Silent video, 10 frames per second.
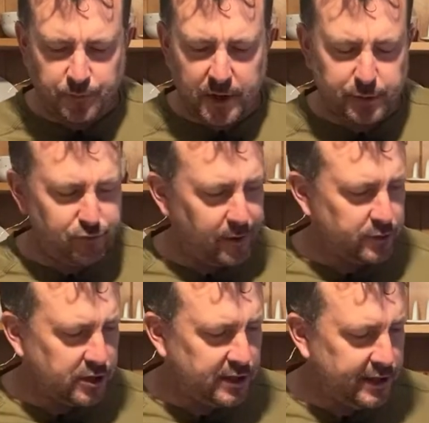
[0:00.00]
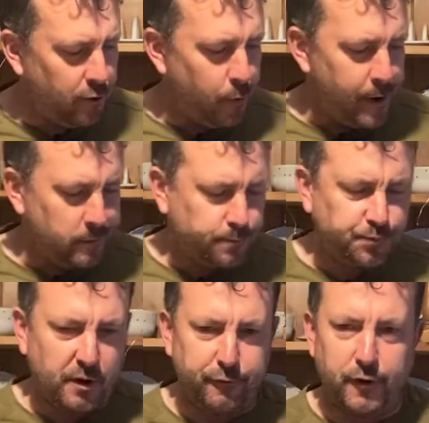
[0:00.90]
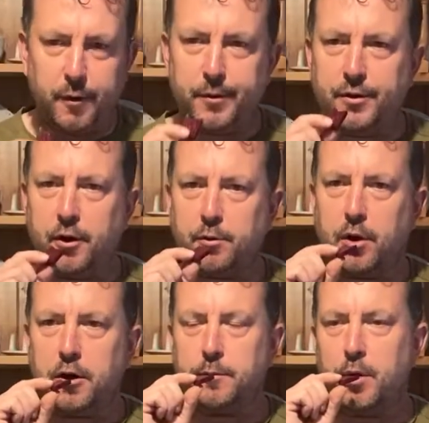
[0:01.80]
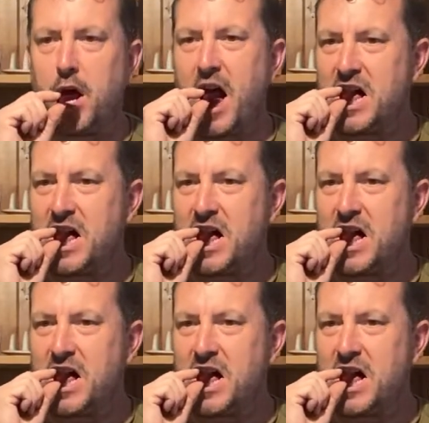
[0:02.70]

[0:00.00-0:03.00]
It's perhaps a little bit firmer than I would like, but